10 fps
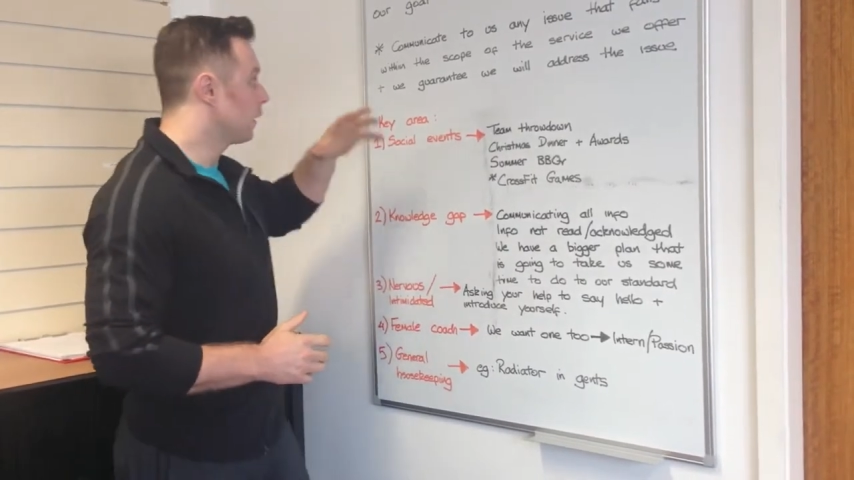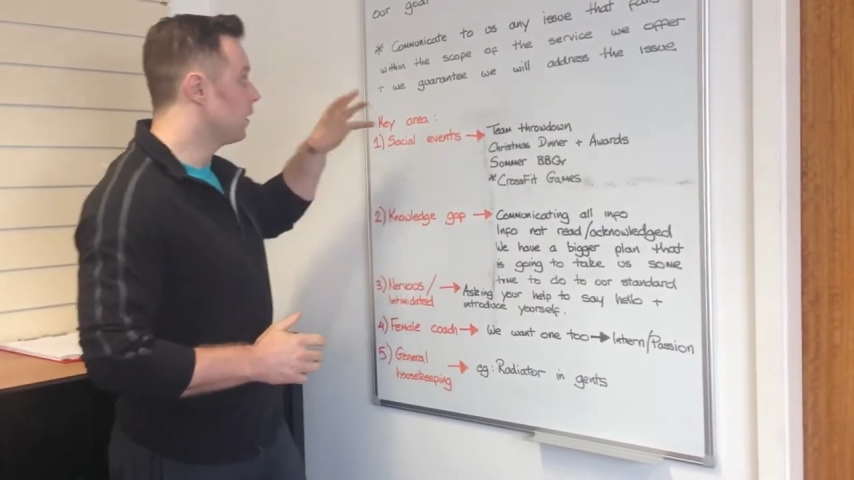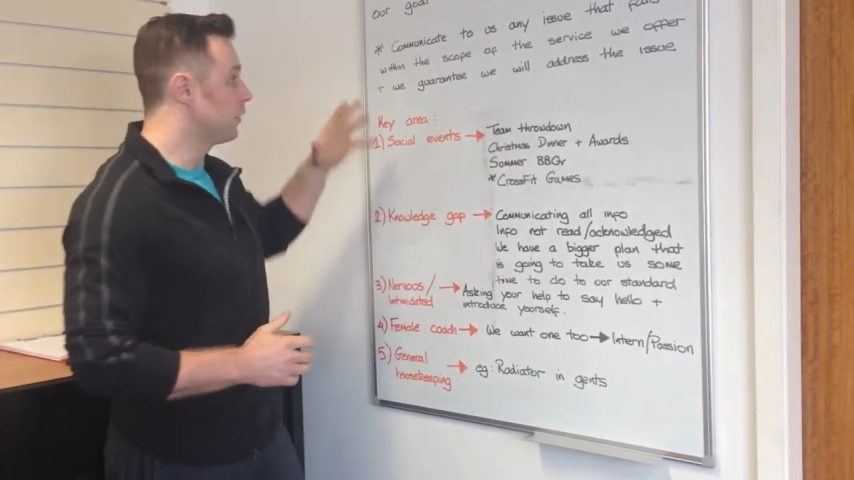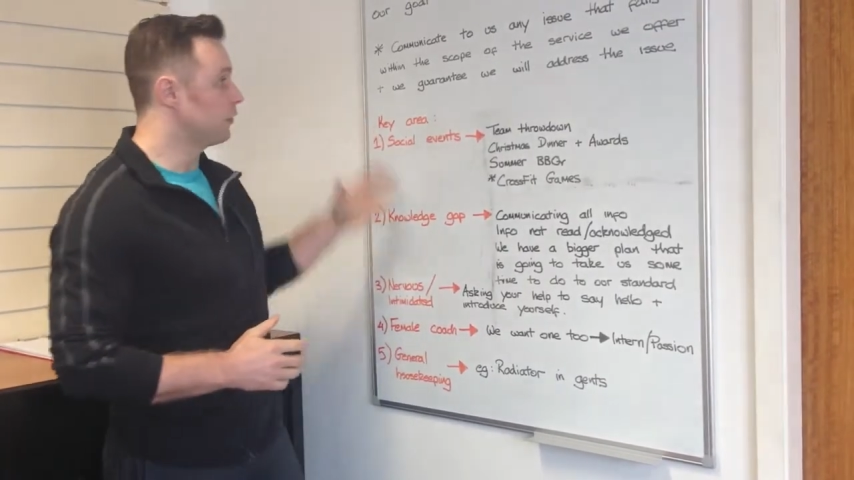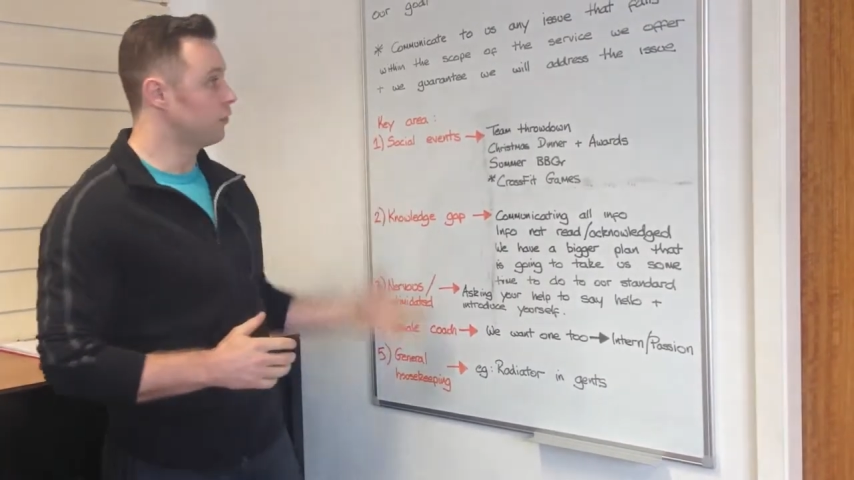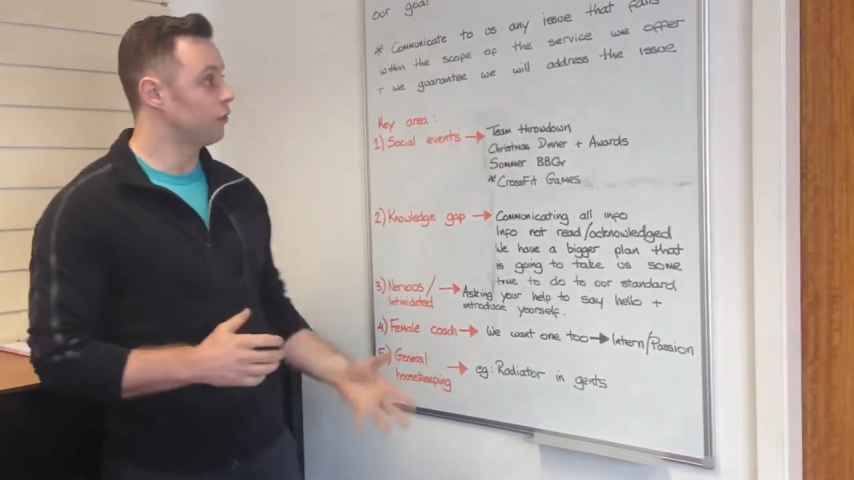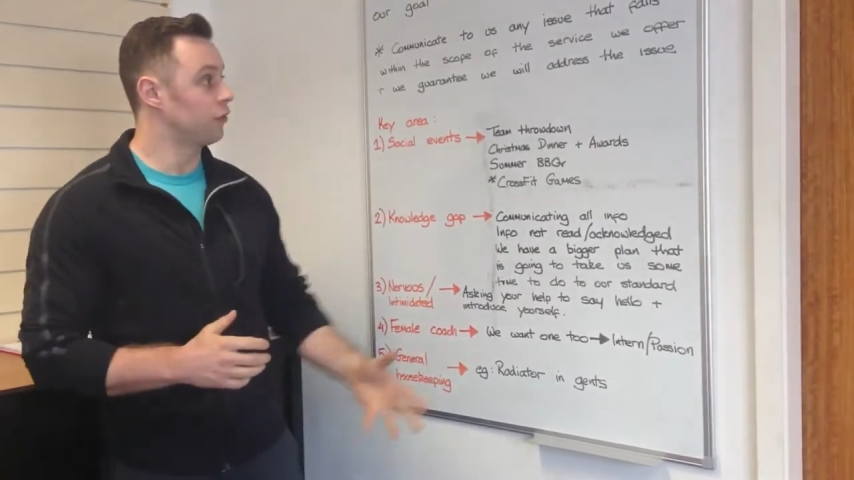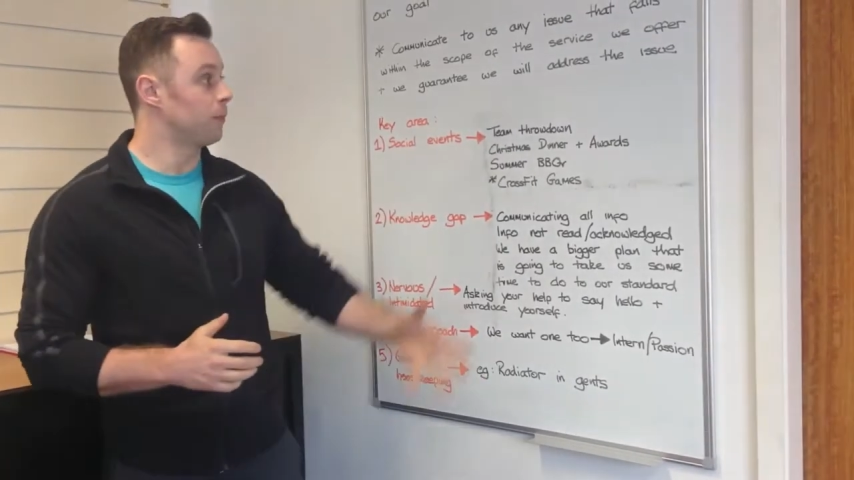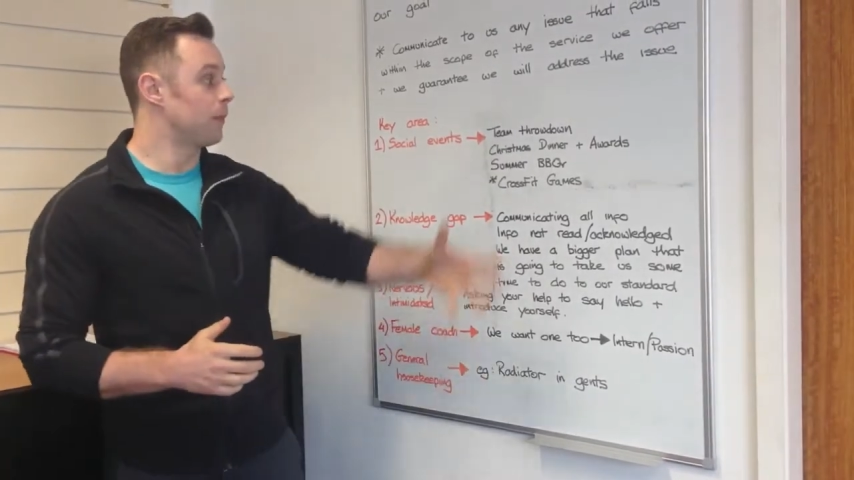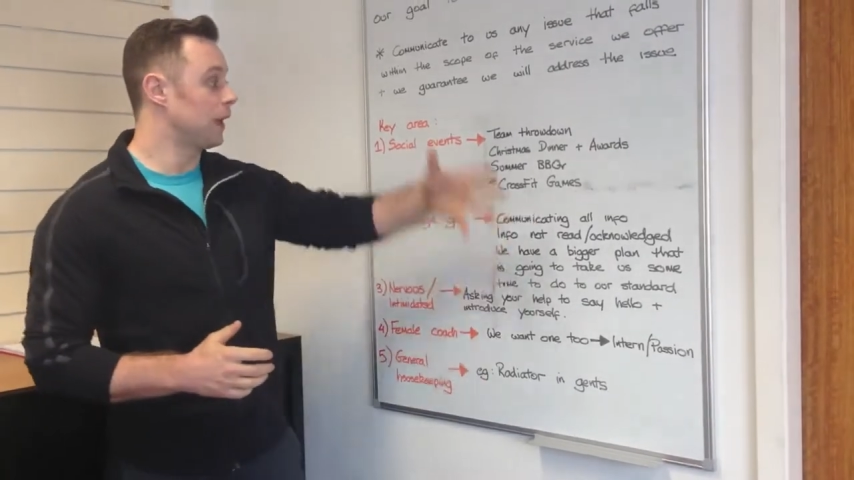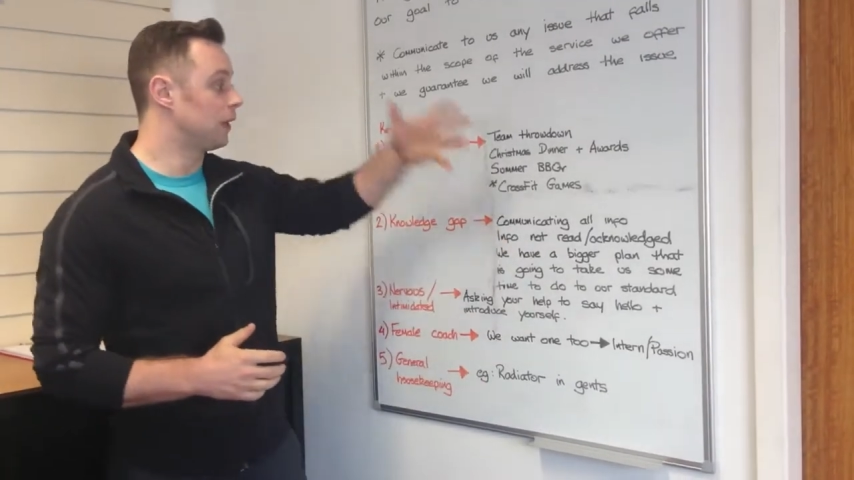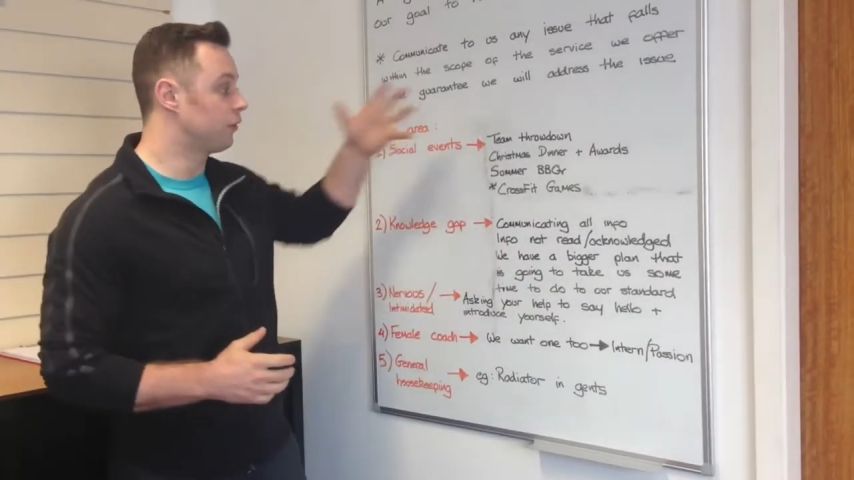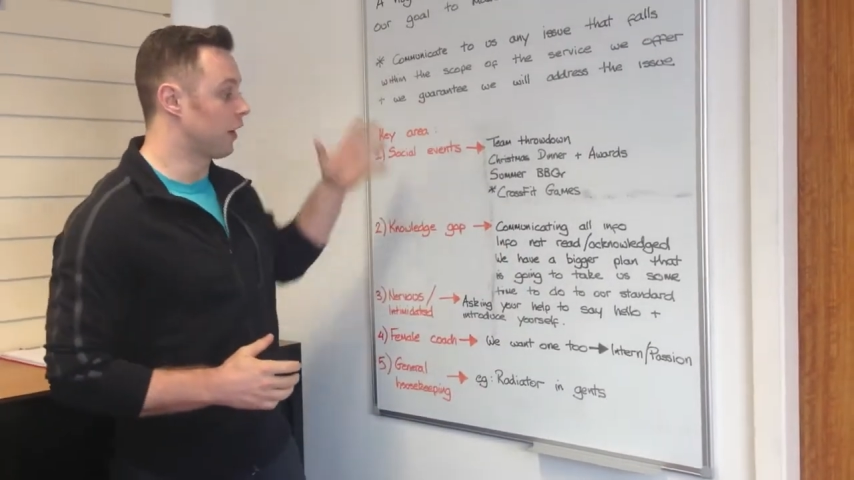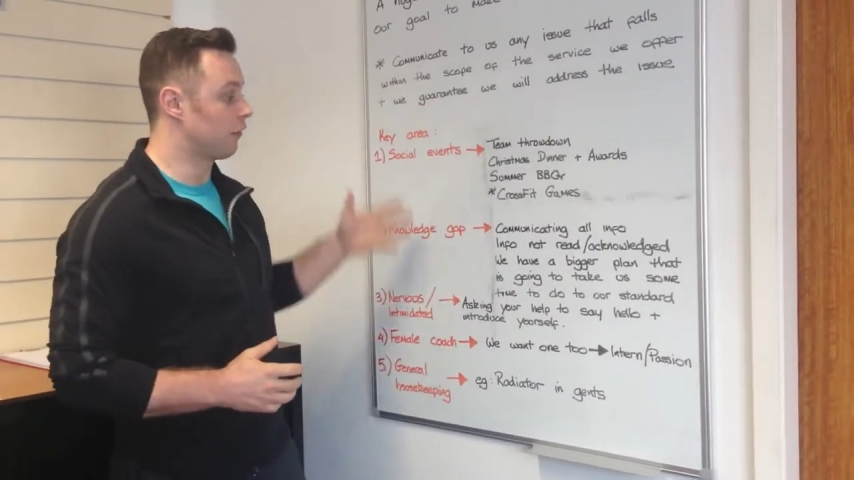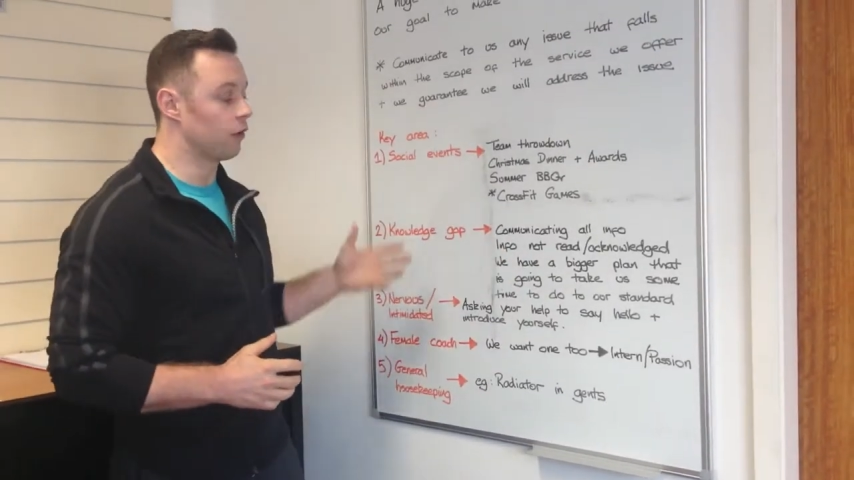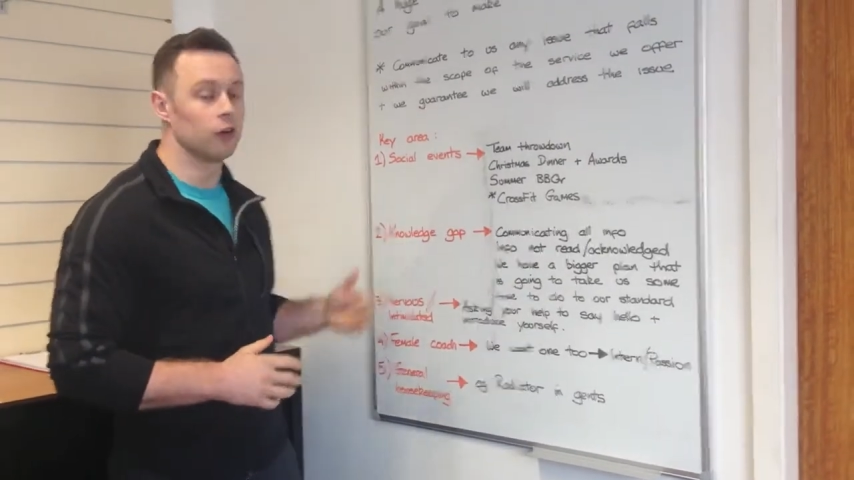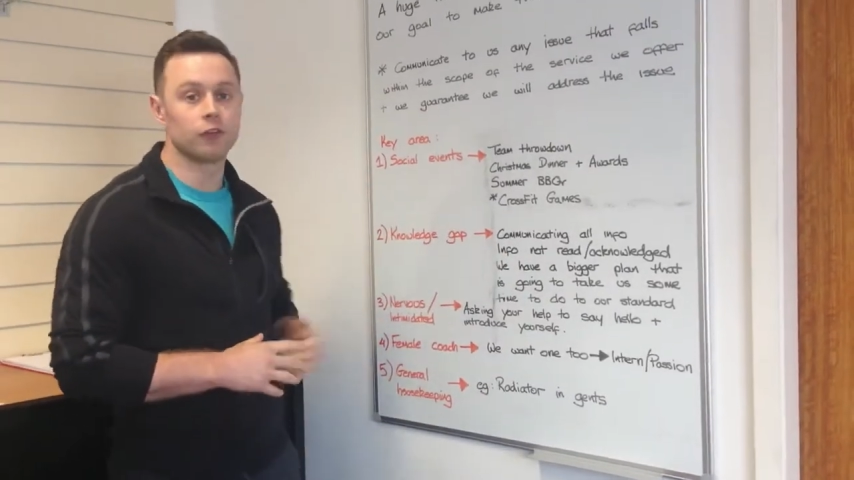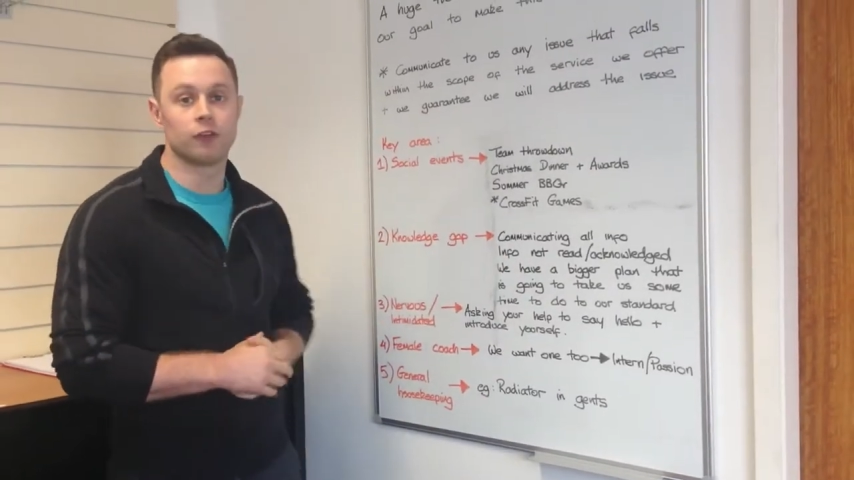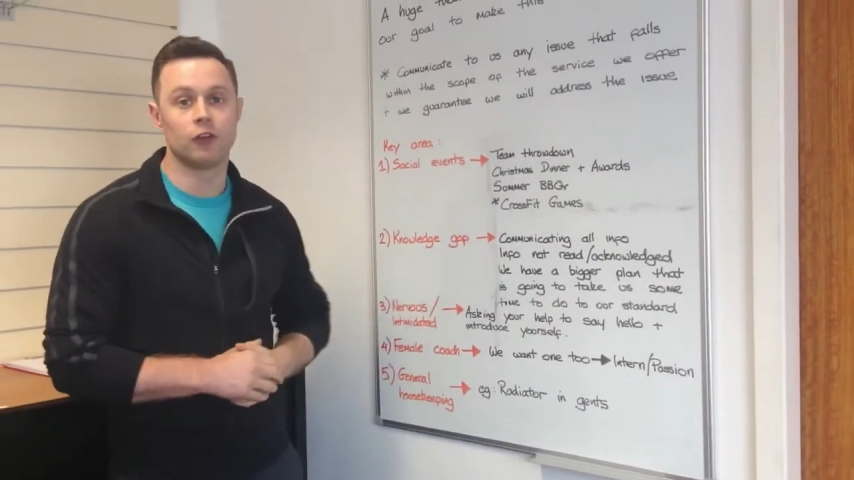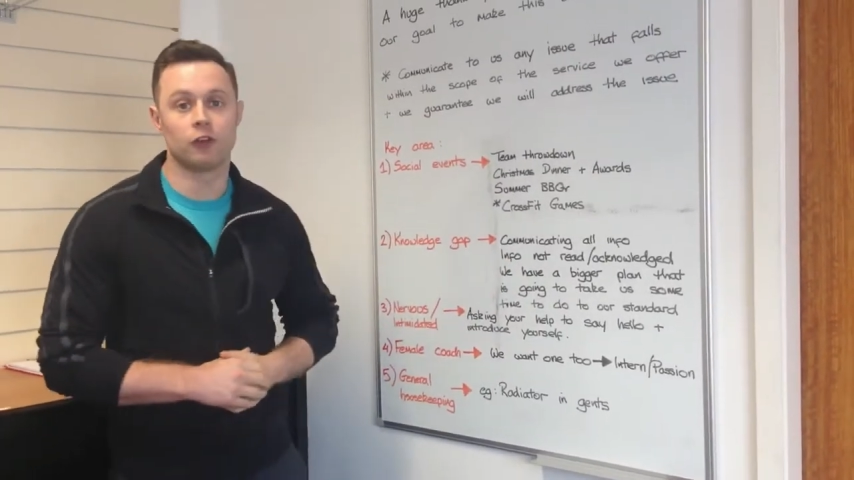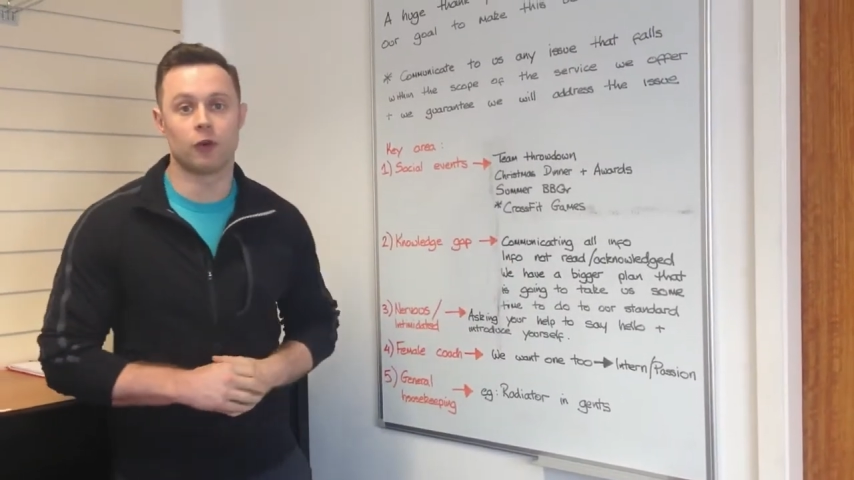Guys, this is just a big general overview